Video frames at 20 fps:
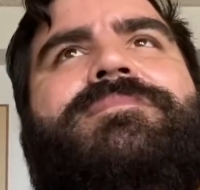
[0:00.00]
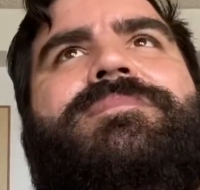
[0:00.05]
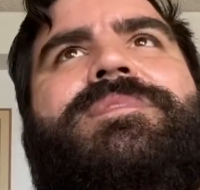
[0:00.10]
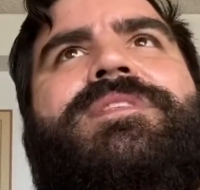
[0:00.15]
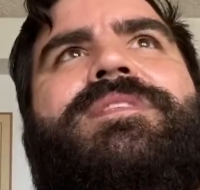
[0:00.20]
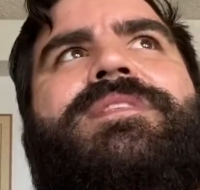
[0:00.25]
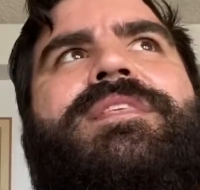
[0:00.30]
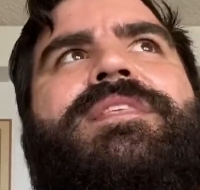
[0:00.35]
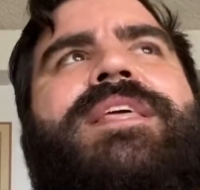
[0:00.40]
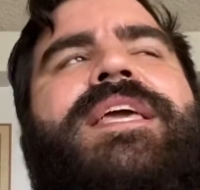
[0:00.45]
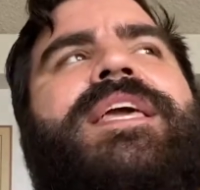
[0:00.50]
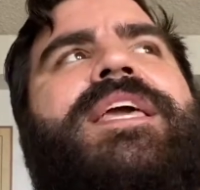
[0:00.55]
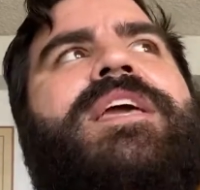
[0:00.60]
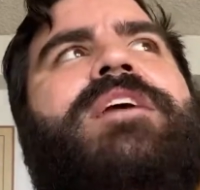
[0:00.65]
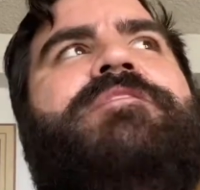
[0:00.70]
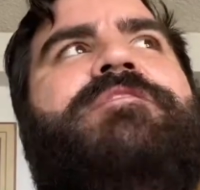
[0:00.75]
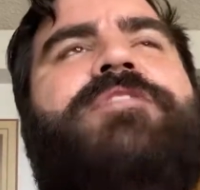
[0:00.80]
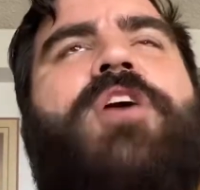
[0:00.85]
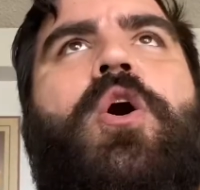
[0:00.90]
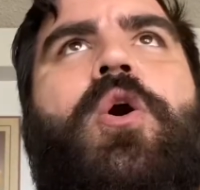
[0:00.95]
thinking
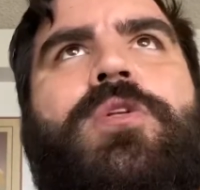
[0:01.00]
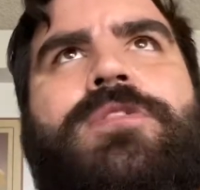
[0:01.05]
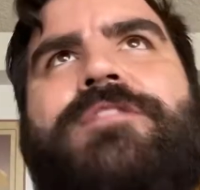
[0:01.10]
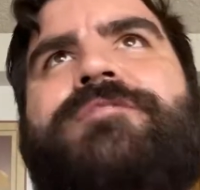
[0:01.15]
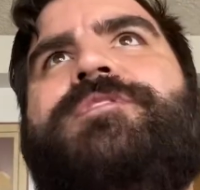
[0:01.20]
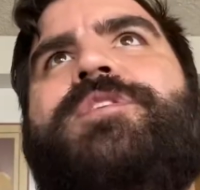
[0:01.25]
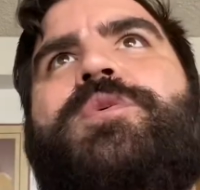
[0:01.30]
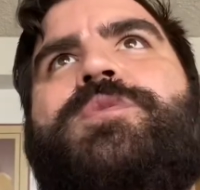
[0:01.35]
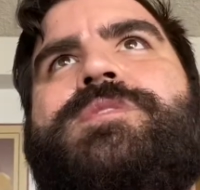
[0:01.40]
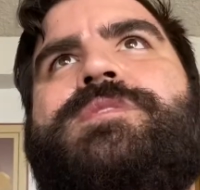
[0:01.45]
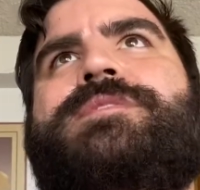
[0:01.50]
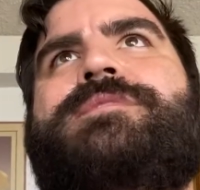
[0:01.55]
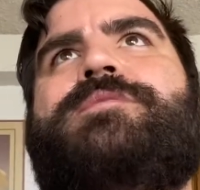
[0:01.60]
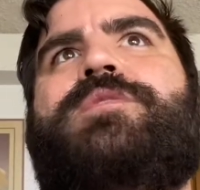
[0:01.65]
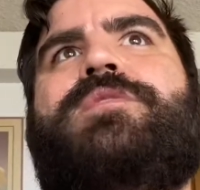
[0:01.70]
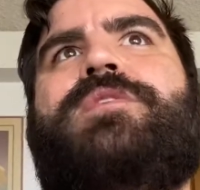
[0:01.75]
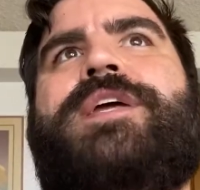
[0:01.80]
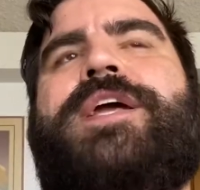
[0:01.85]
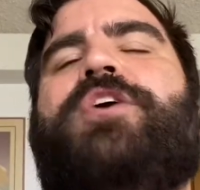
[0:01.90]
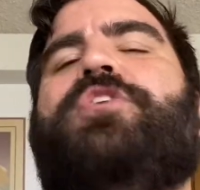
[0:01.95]
of all of those
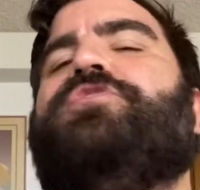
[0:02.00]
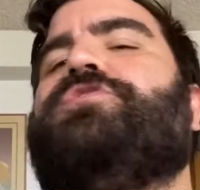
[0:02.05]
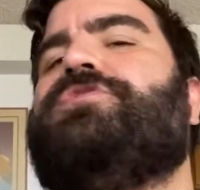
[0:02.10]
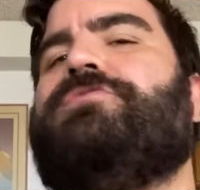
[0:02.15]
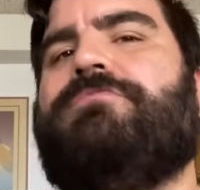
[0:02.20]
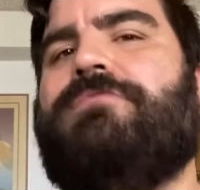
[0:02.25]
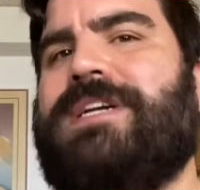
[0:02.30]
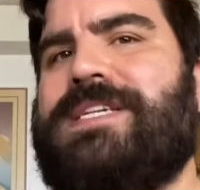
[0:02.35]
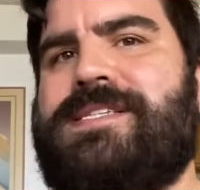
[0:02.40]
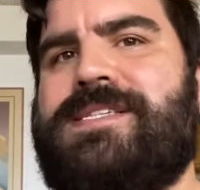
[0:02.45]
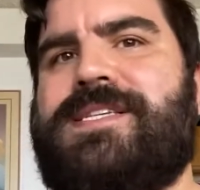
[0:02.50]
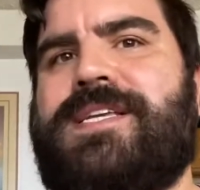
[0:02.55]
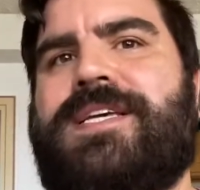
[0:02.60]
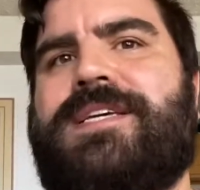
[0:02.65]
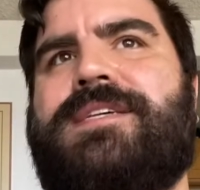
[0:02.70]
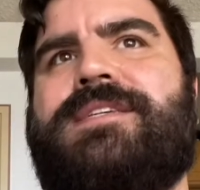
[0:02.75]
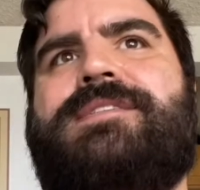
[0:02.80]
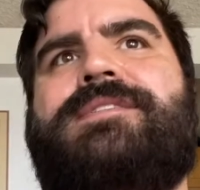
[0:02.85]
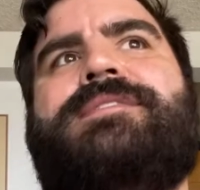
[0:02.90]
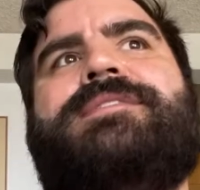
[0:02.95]

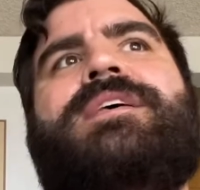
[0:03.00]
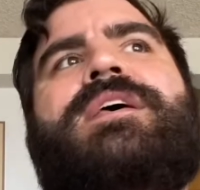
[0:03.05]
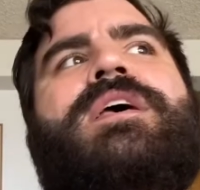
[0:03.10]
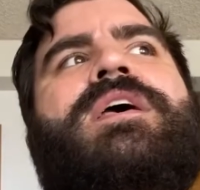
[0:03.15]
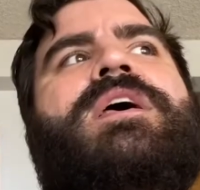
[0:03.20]
characteristics,